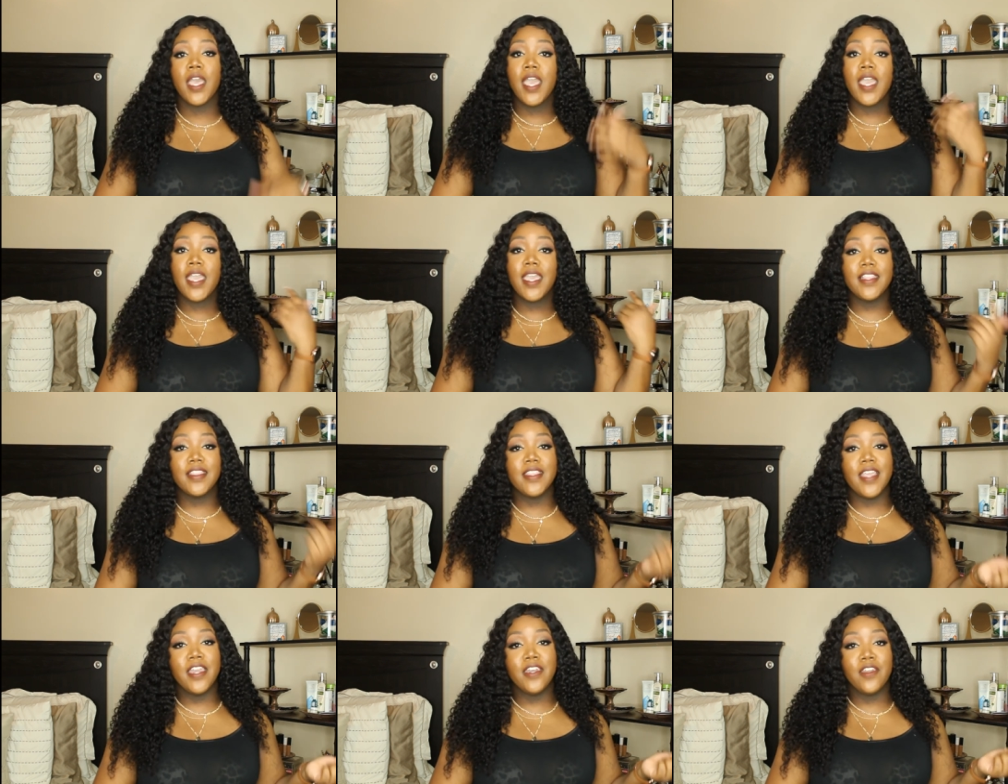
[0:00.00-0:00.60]

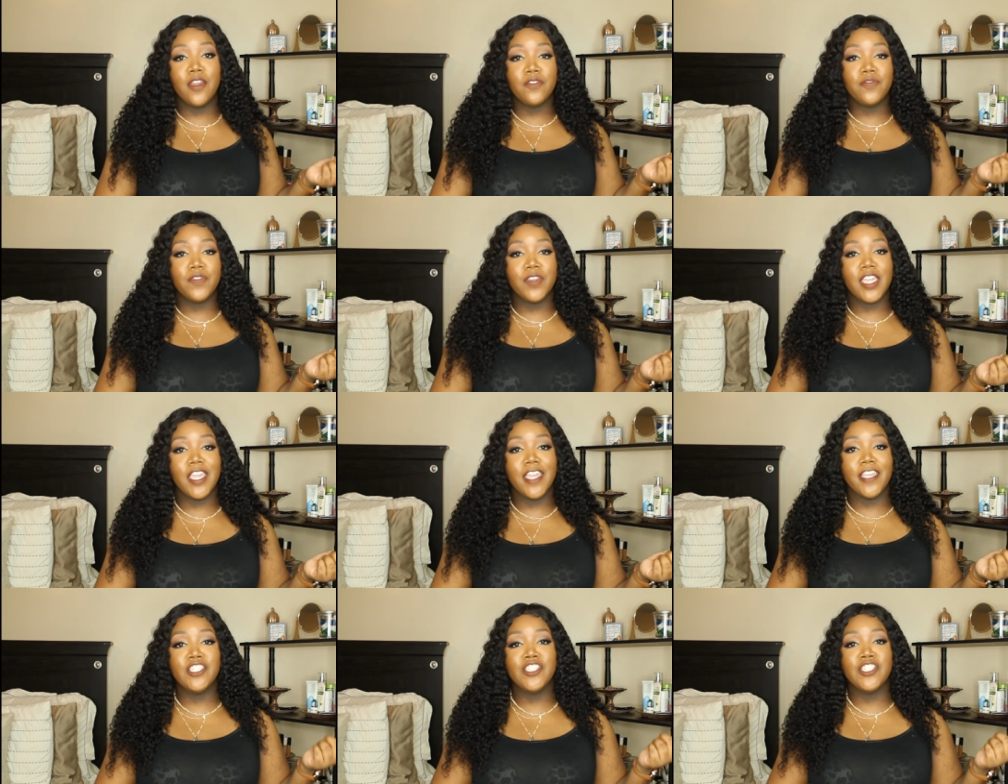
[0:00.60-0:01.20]
Hit that
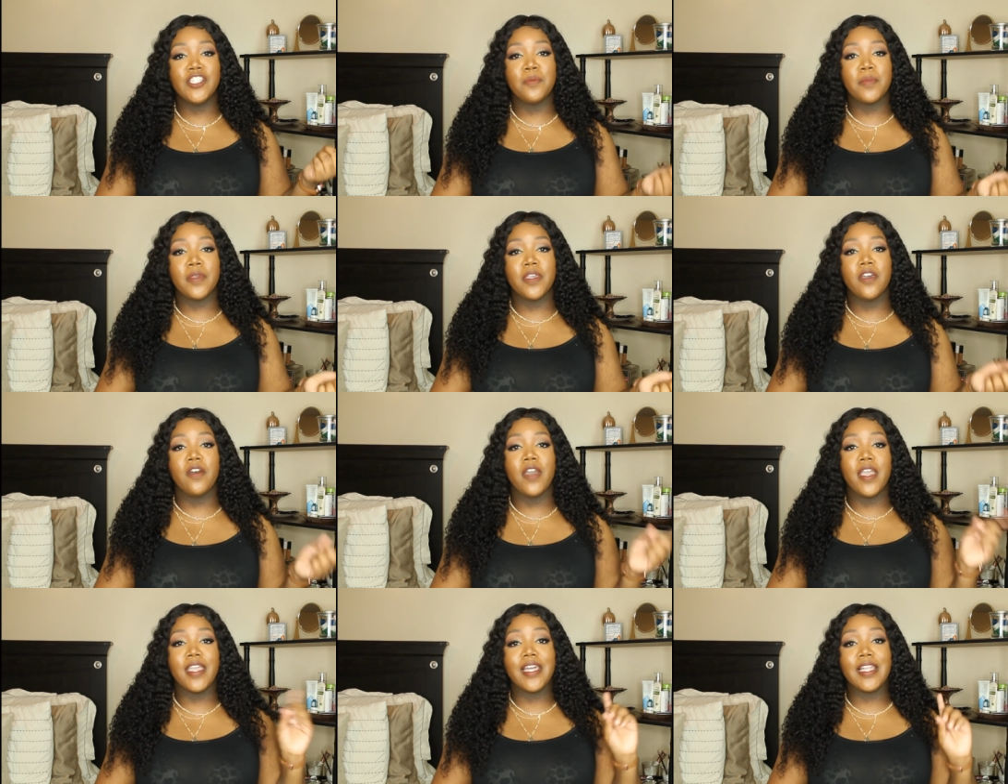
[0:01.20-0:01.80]
notification
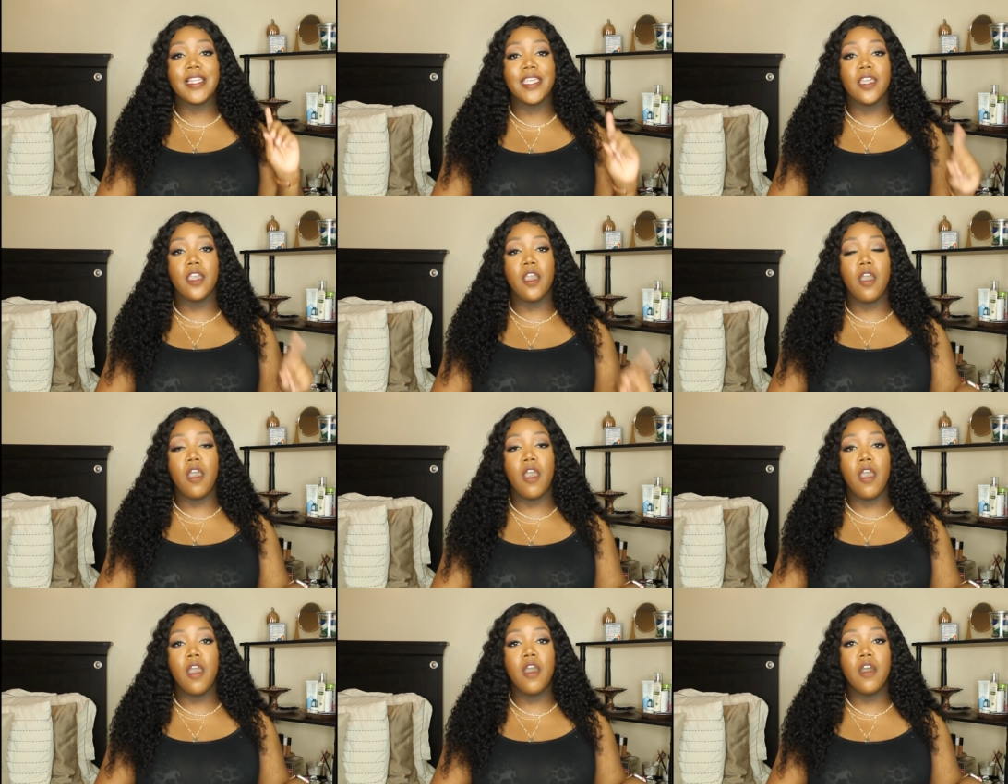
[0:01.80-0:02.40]
bell and click
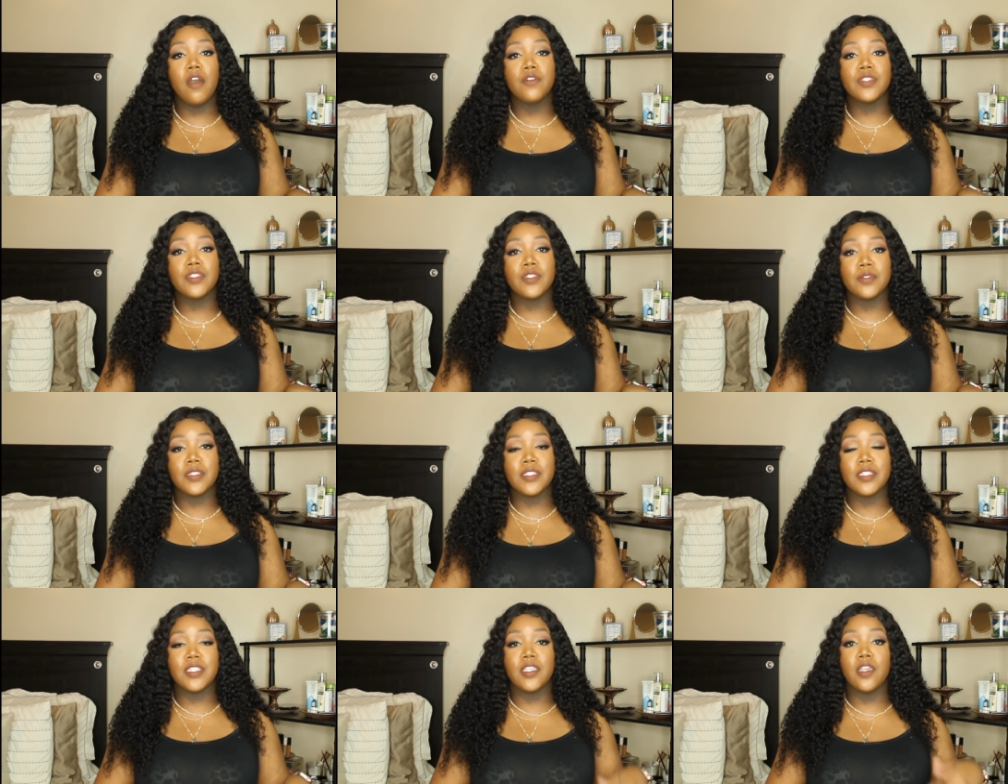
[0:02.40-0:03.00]
all to
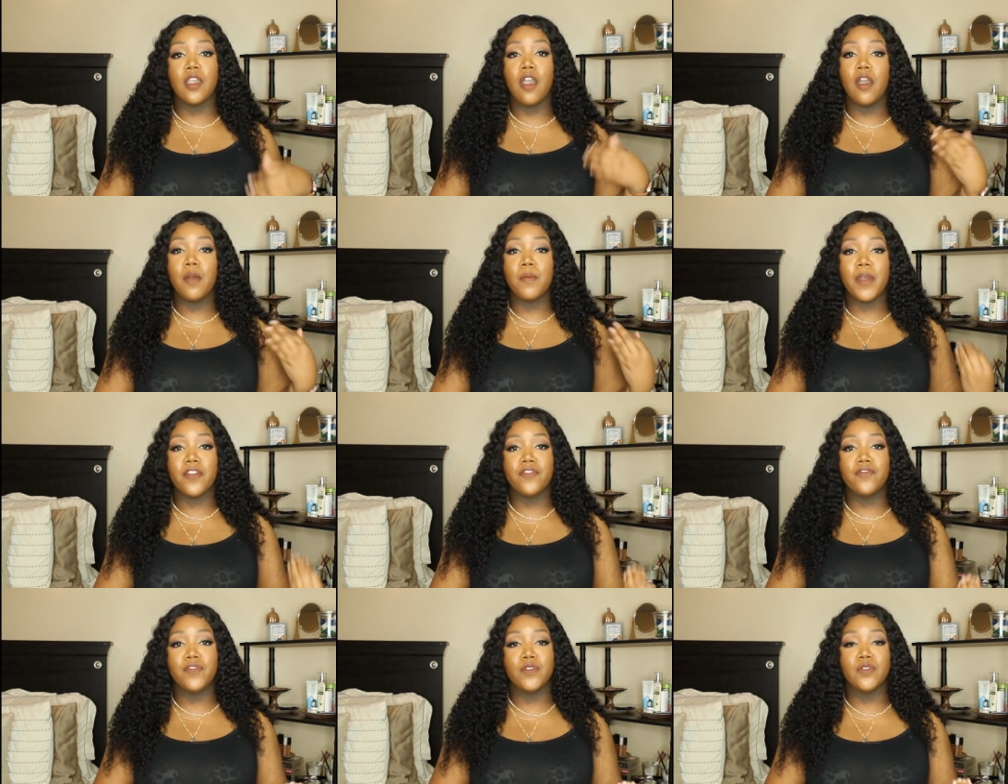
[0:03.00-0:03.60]
see all
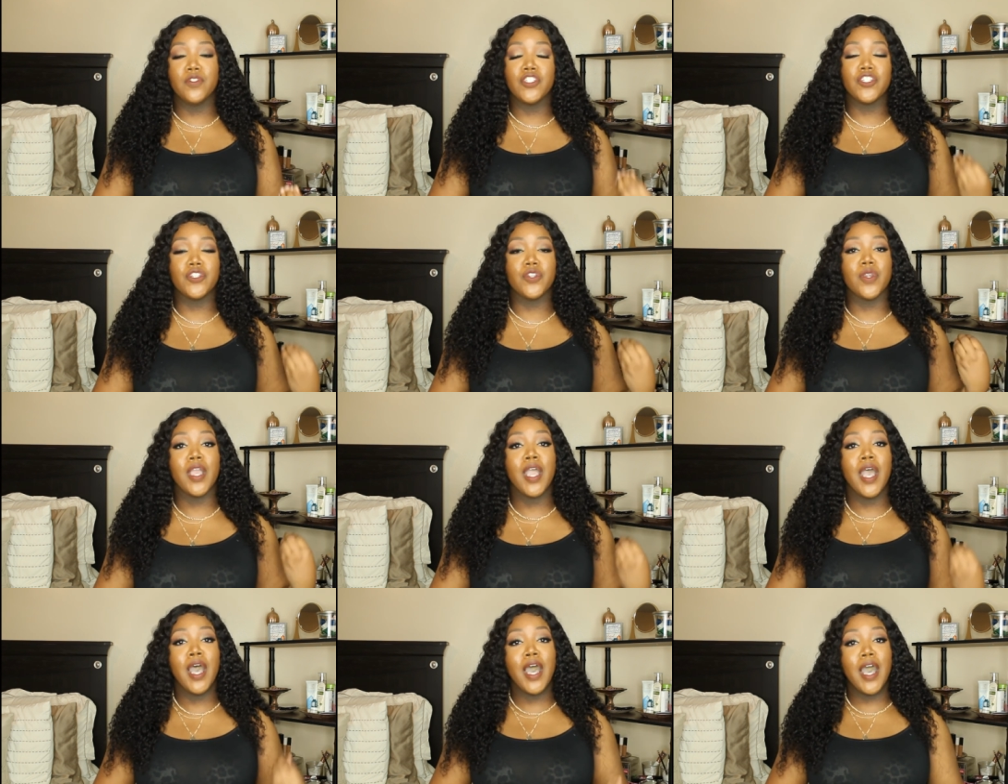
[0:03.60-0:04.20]
my
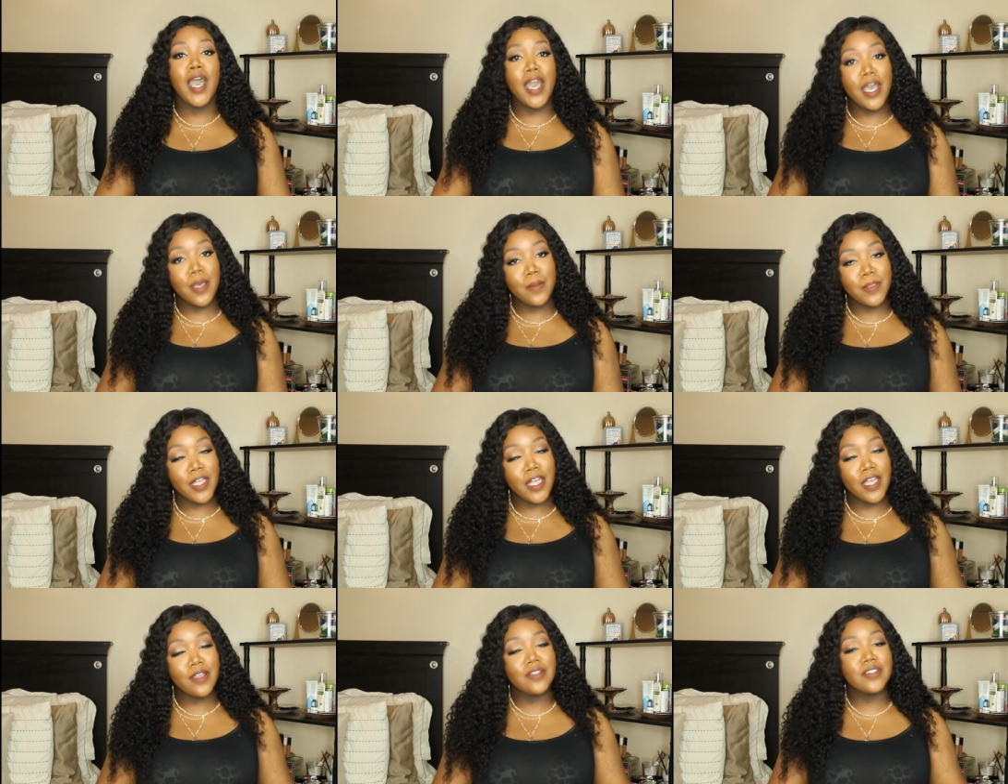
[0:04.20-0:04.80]
future
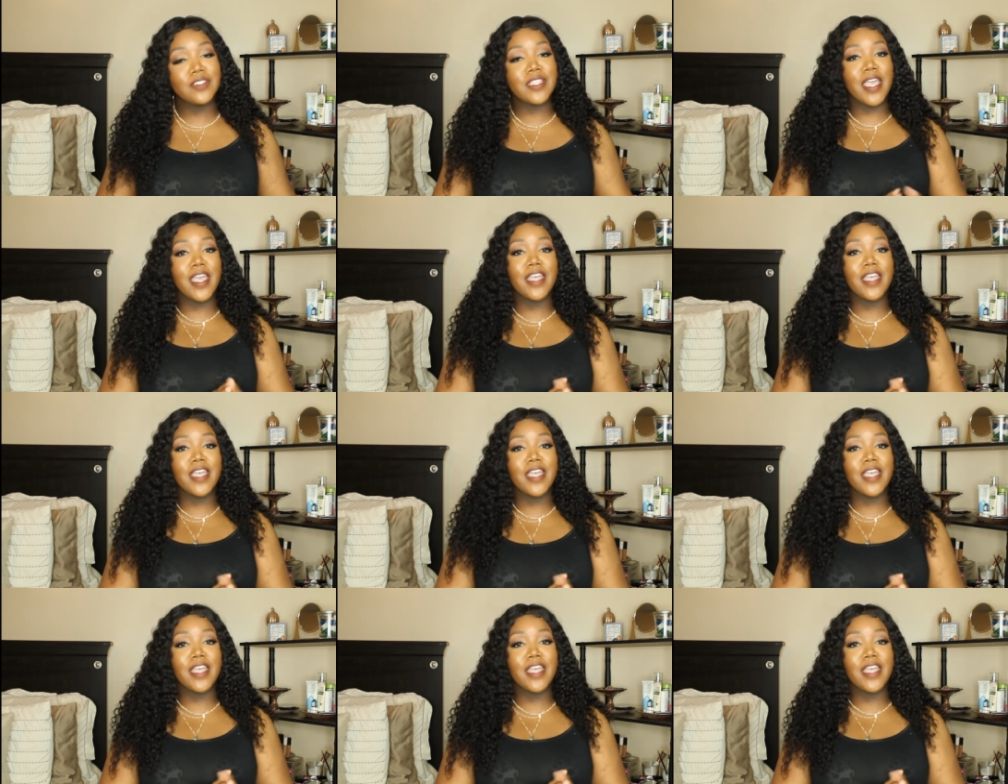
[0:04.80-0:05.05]
uploads.